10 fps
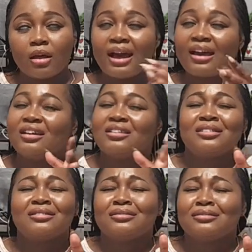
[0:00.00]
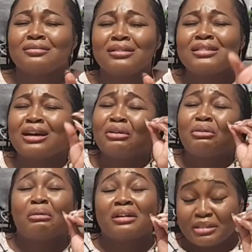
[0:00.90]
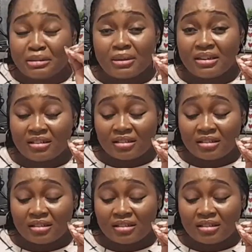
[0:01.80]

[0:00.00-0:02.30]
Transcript: I hate it. It annoys me.